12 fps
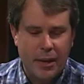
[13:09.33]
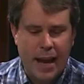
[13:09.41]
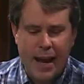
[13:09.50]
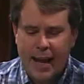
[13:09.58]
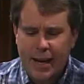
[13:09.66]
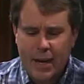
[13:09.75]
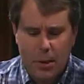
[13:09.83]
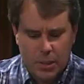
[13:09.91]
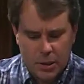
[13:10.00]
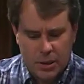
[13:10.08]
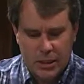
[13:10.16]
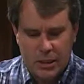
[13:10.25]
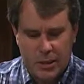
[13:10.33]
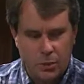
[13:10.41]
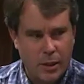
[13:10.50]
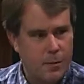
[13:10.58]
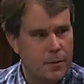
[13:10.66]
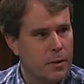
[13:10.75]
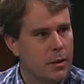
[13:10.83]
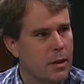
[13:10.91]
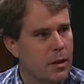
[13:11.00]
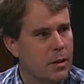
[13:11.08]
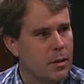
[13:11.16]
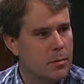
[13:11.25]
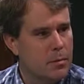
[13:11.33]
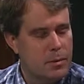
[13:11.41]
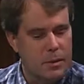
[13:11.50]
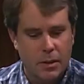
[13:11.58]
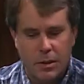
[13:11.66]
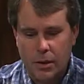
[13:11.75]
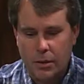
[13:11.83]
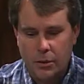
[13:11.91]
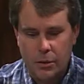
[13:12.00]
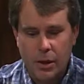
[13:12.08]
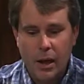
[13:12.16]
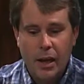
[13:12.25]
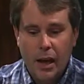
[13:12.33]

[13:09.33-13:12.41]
I had a couple of scenes ready for her to to, to go through.